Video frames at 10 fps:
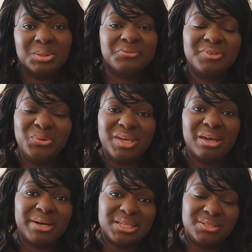Hopefully we
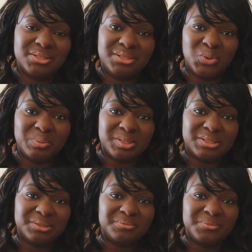get back to
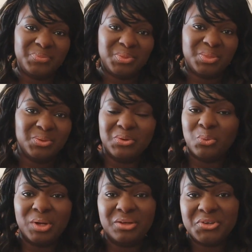normal,
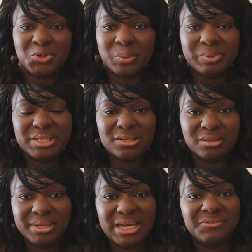or whatever normal is
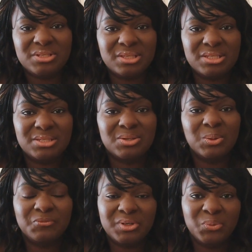going to be after this.
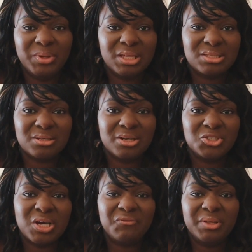Hopefully we can
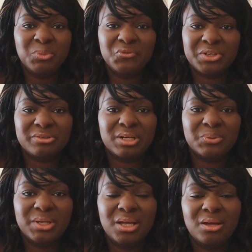start traveling, moving
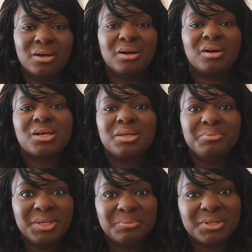around,
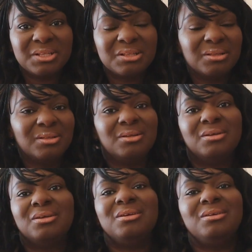hugging people.
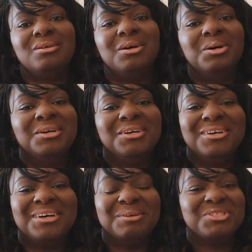You know,
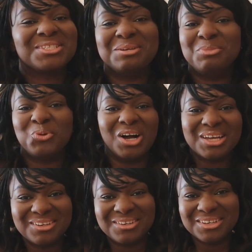I'm just going to be
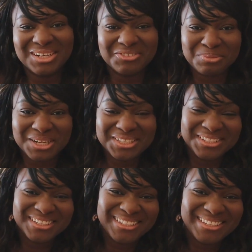walking and hugging
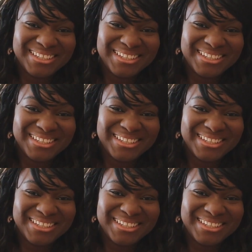everybody.